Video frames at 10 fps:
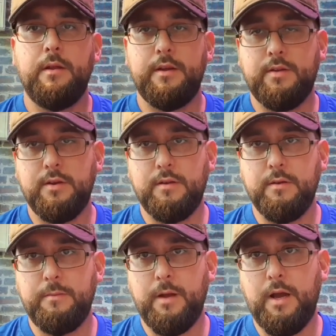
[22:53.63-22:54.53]
I took
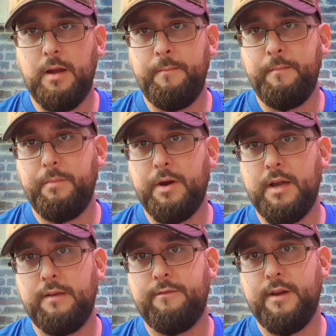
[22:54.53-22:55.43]
the
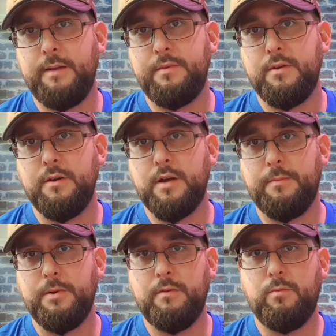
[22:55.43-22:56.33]
bike frame to a
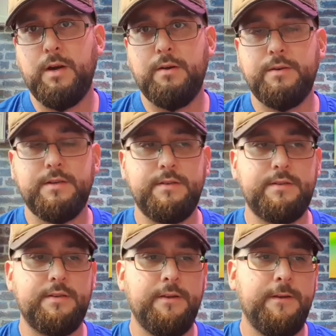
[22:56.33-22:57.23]
couple of
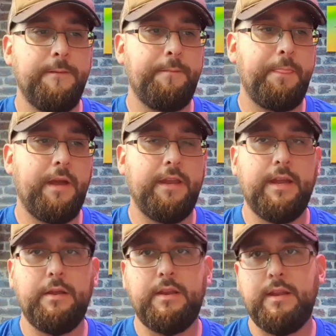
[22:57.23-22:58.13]
welders and
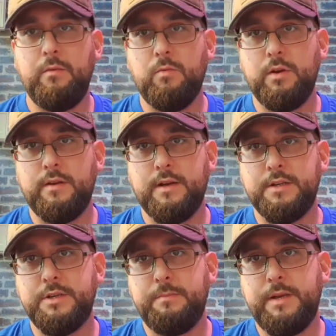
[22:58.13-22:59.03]
they didn't want to
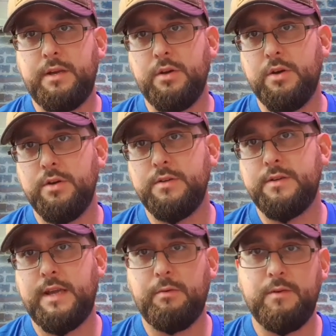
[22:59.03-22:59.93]
touch it
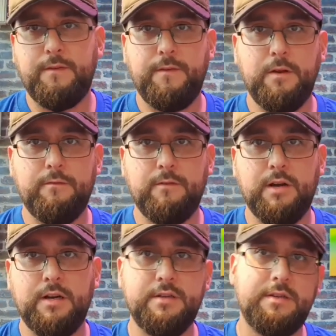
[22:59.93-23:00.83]
because it was full of
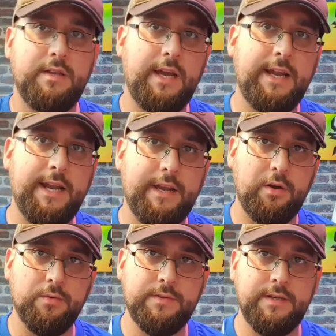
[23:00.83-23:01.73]
rust and
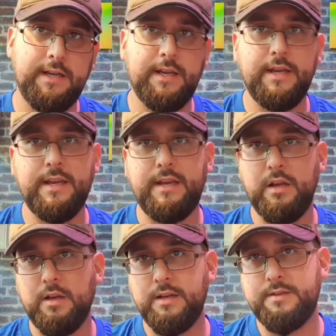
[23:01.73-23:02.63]
holes in it, and they
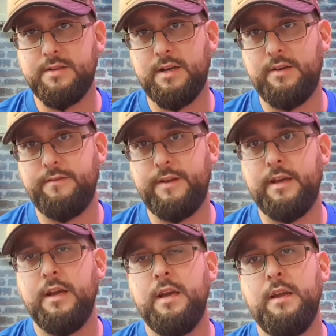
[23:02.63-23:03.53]
didn't like the sight of
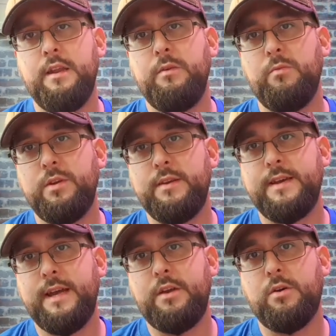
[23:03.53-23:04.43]
it. They didn't want to
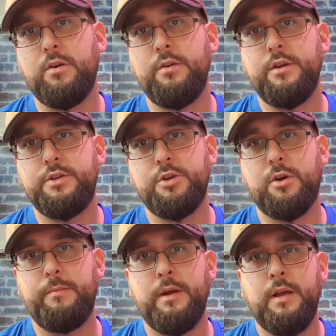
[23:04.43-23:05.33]
take on a
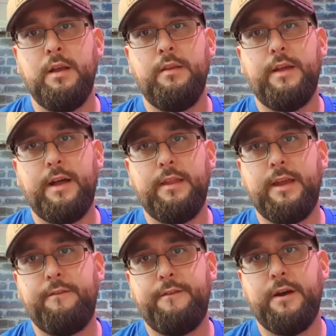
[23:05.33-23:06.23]
job that
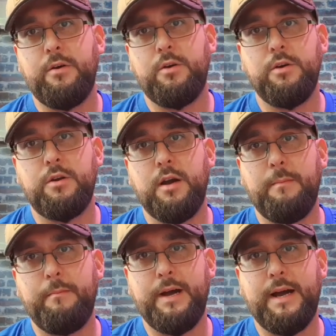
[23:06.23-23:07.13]
they felt could
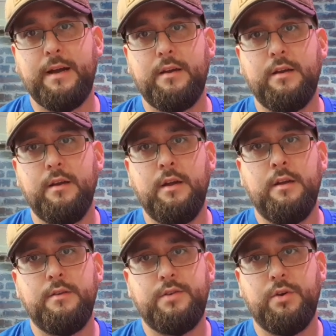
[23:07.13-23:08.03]
come back
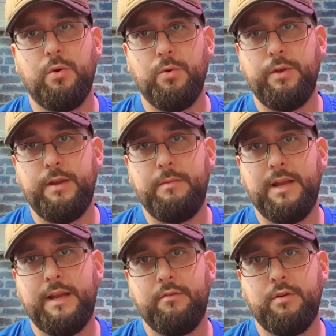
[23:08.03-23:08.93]
to haunt them
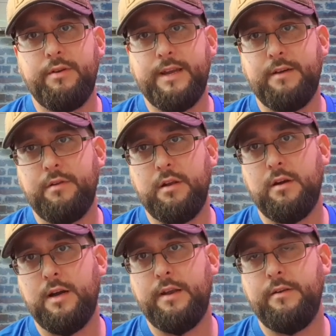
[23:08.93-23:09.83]
later on down the
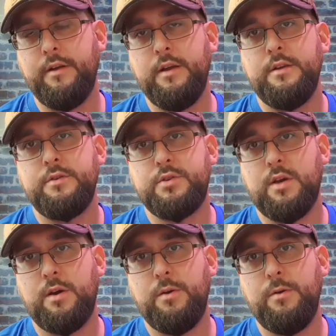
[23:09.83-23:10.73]
line.
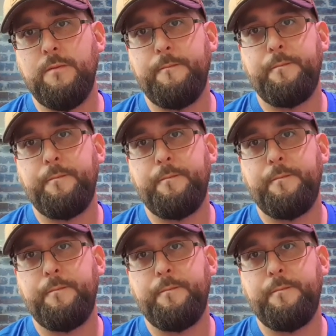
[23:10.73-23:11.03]
So